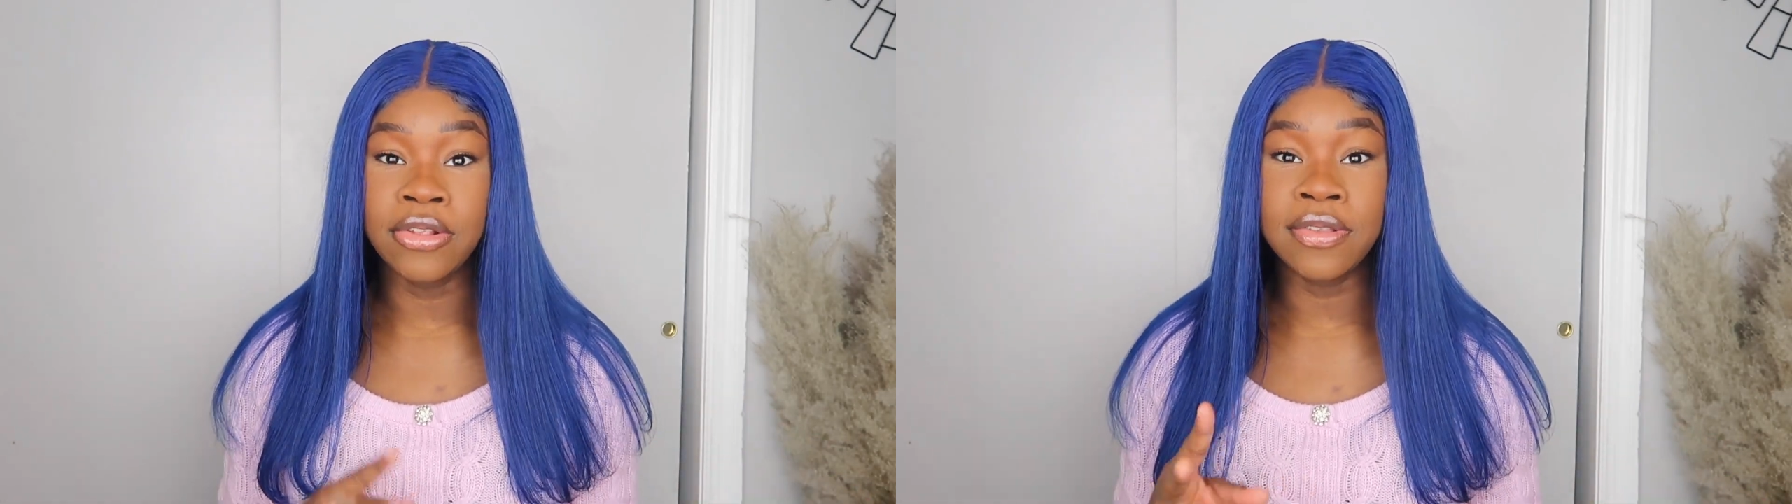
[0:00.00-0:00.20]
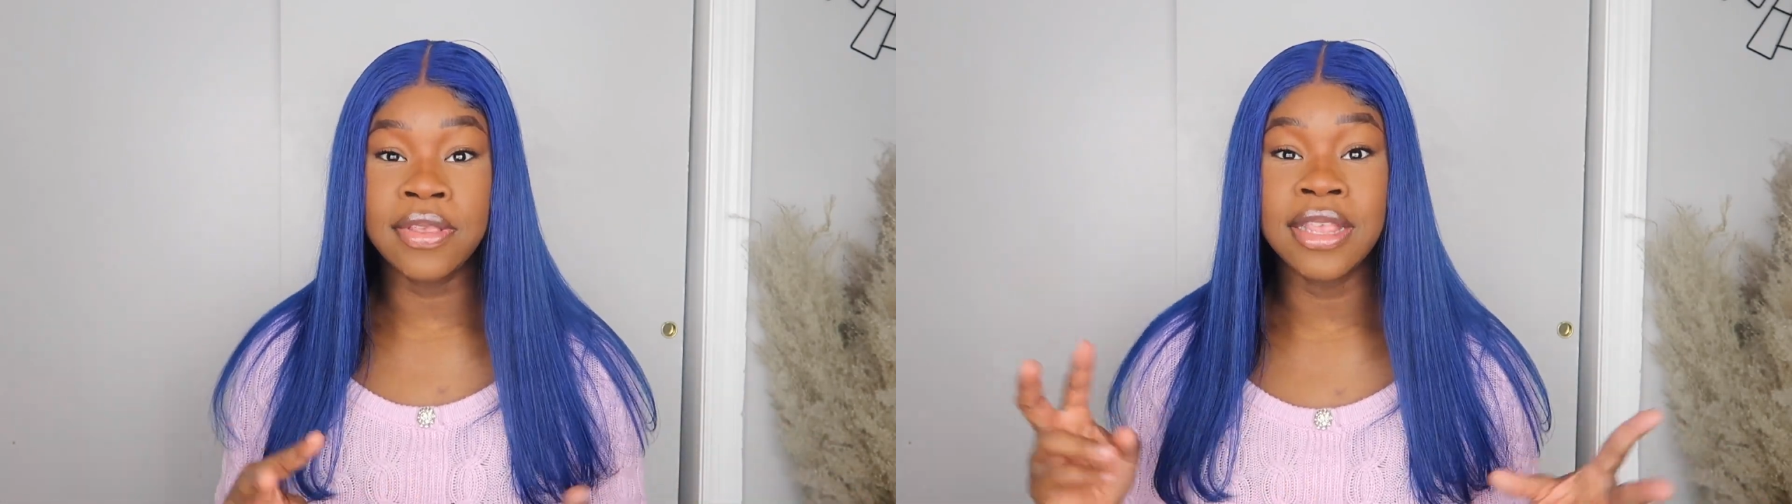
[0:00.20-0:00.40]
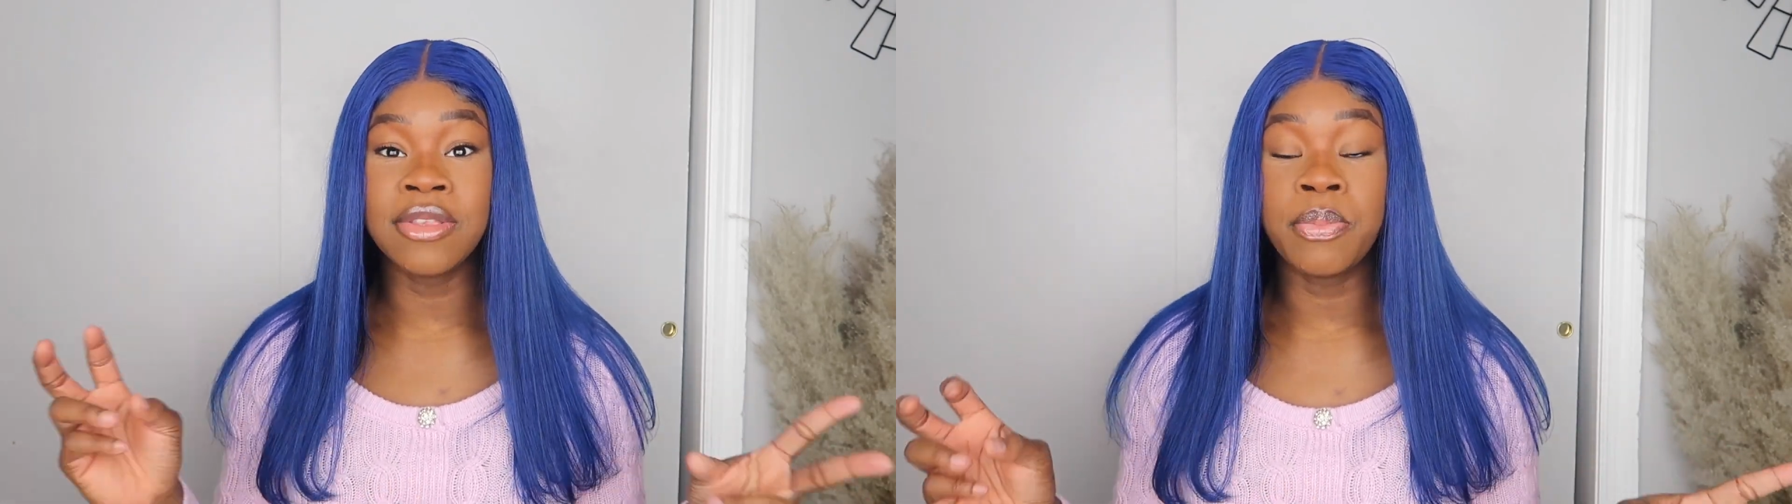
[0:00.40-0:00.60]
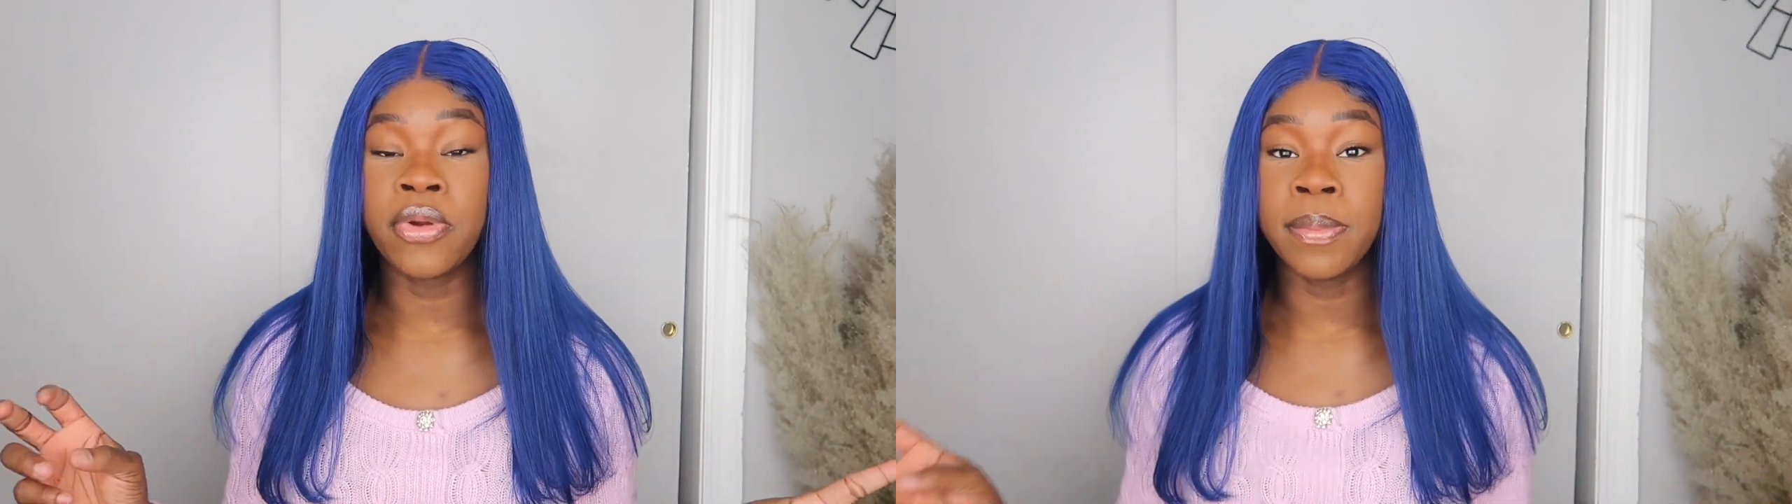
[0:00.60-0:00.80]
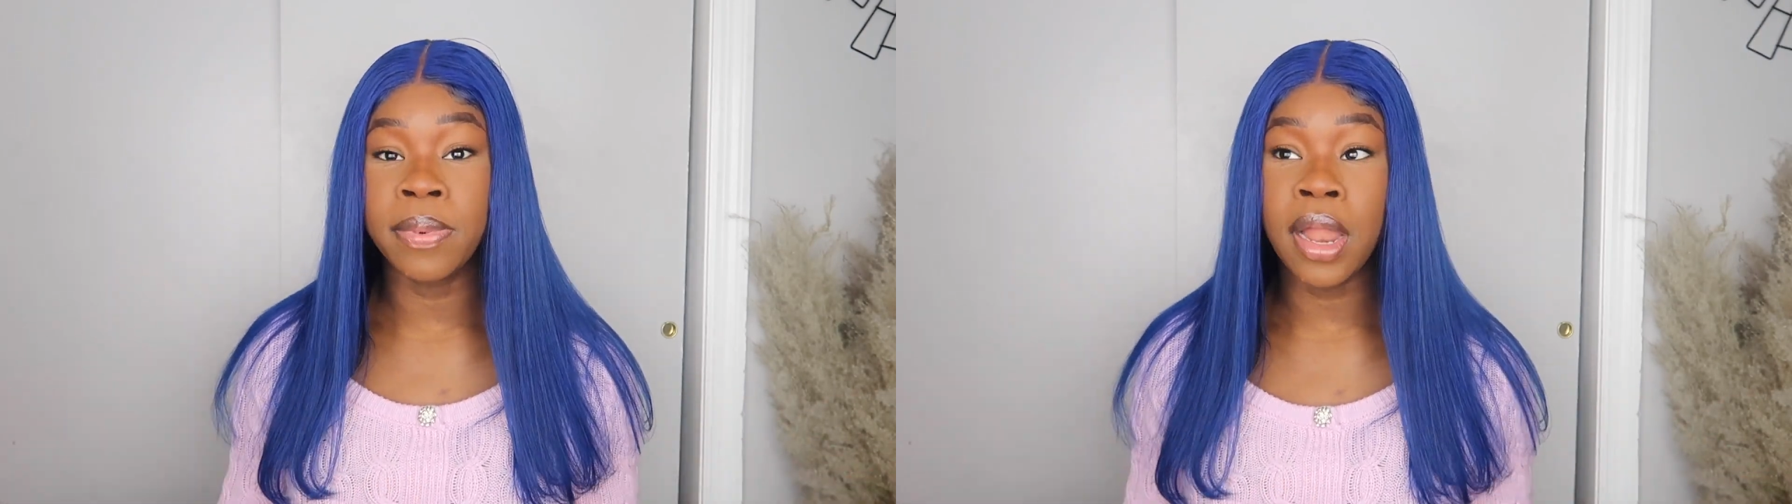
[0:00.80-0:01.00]
it just says
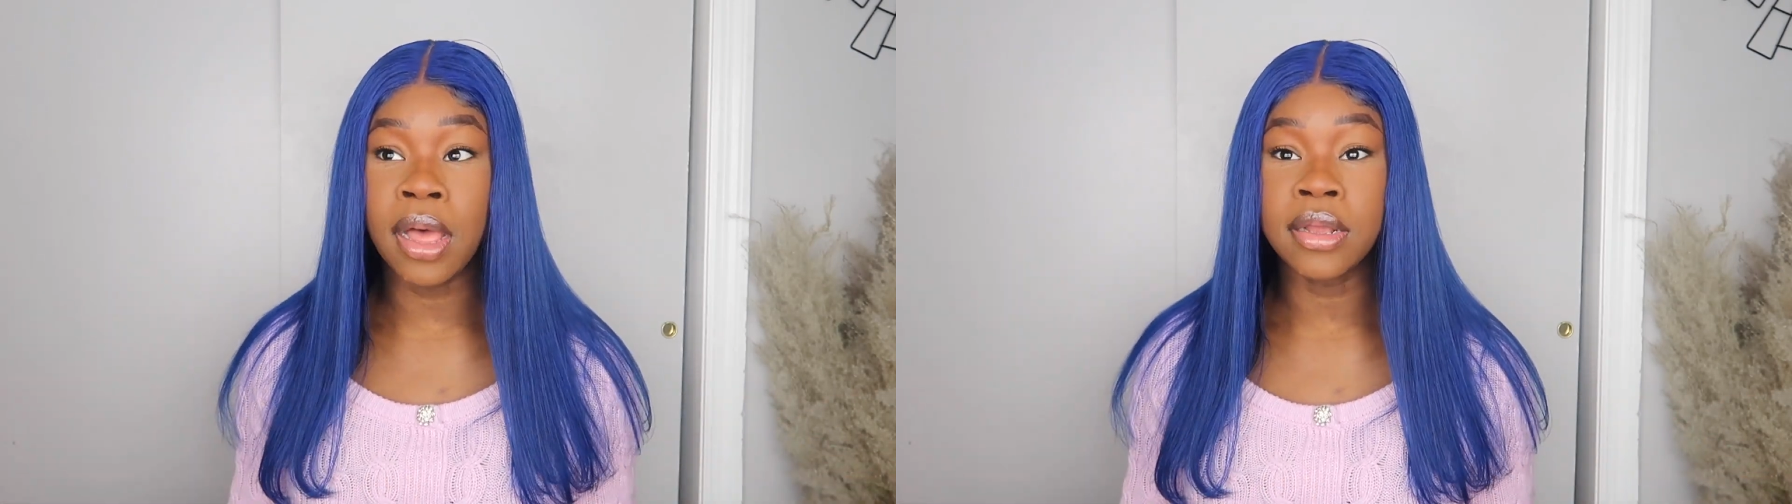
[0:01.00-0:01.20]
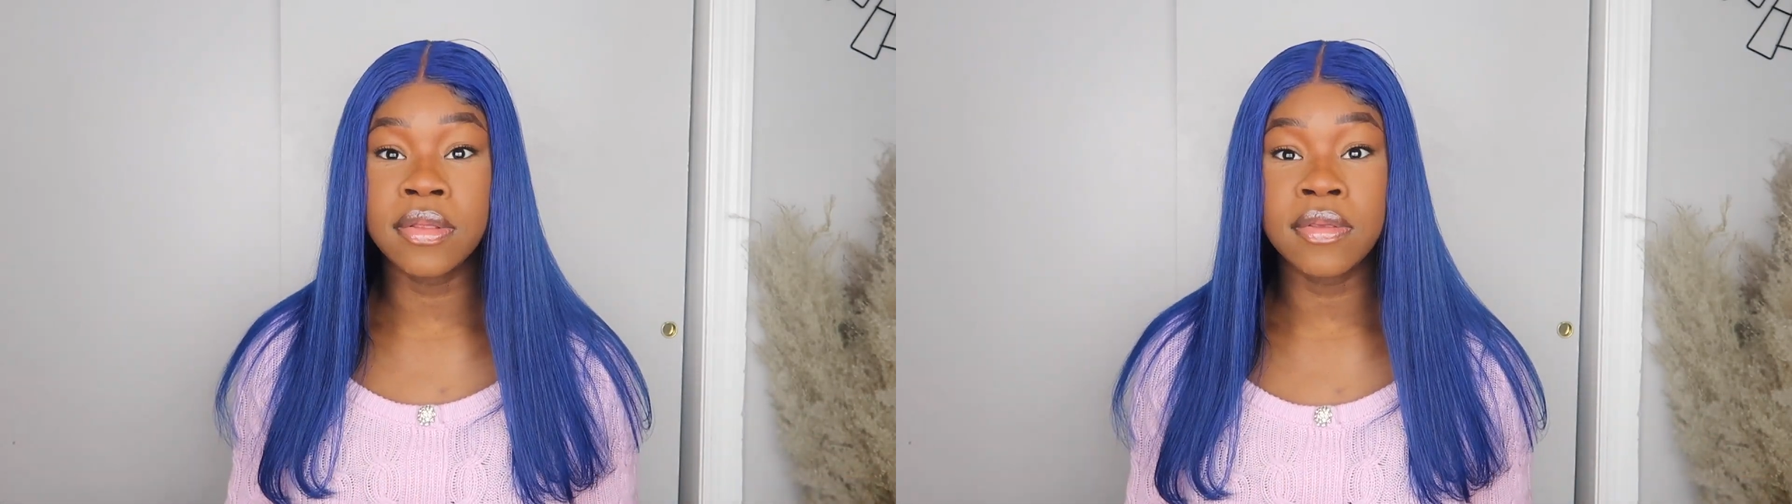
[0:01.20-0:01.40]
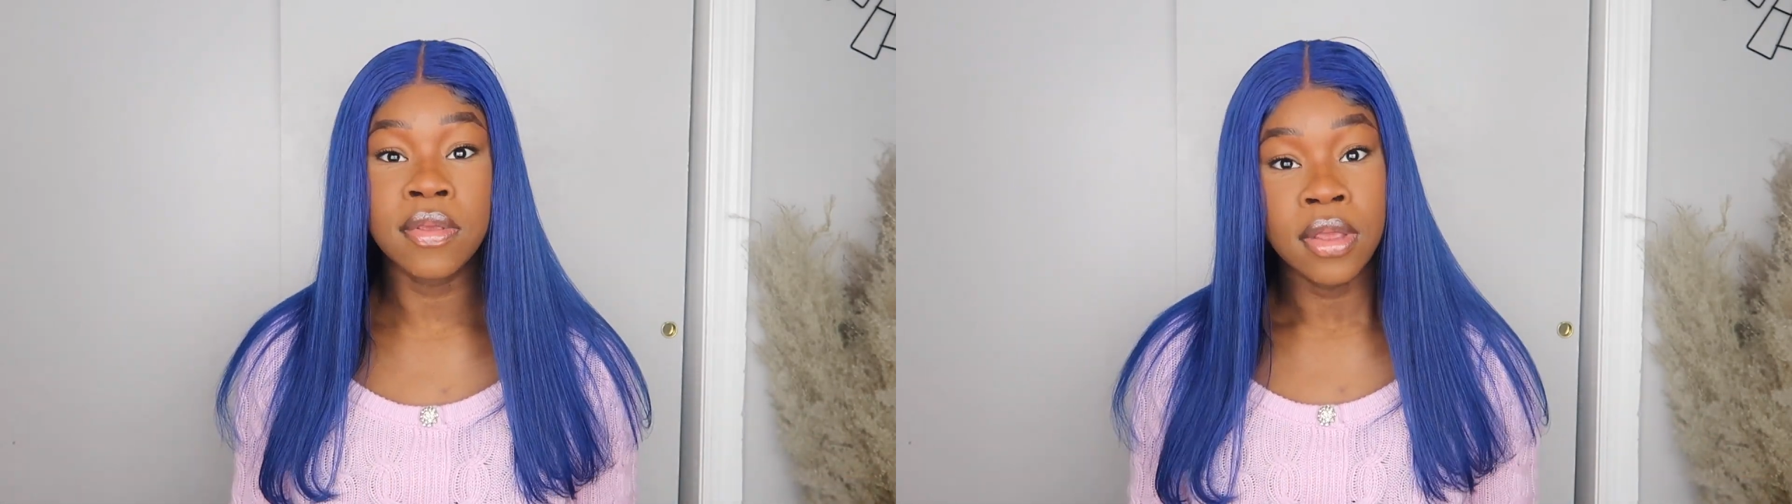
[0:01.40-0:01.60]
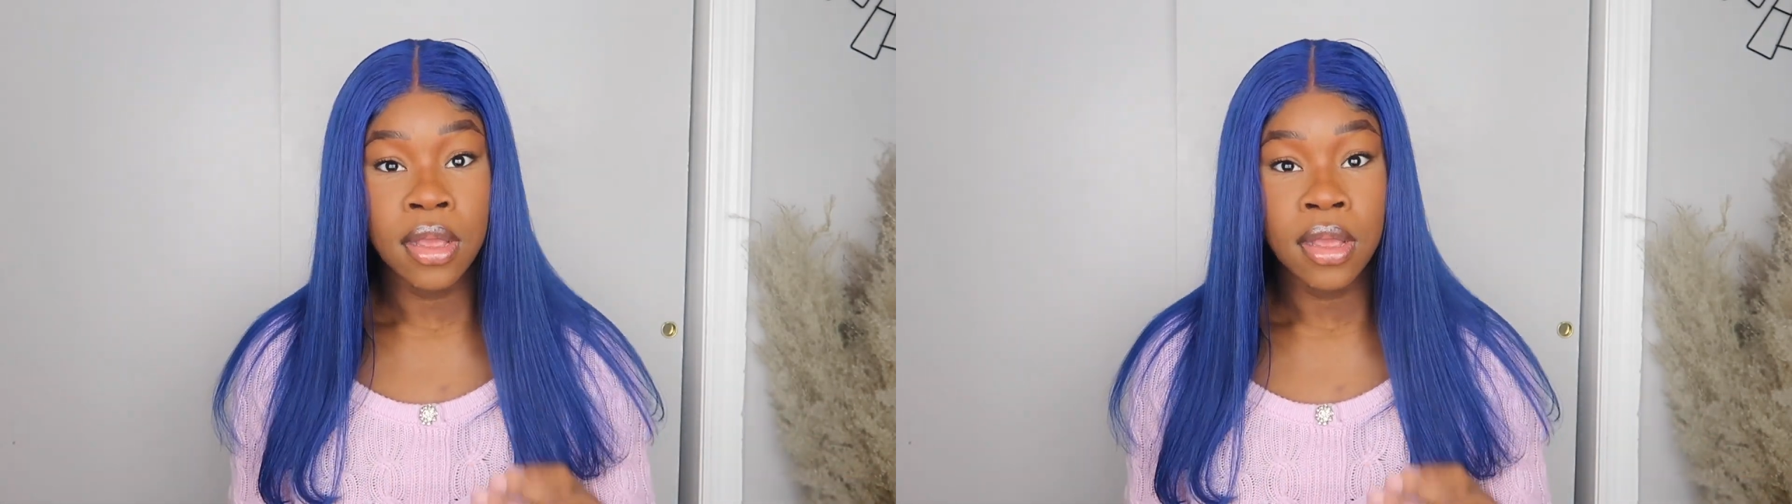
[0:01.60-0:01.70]
pre-plucked,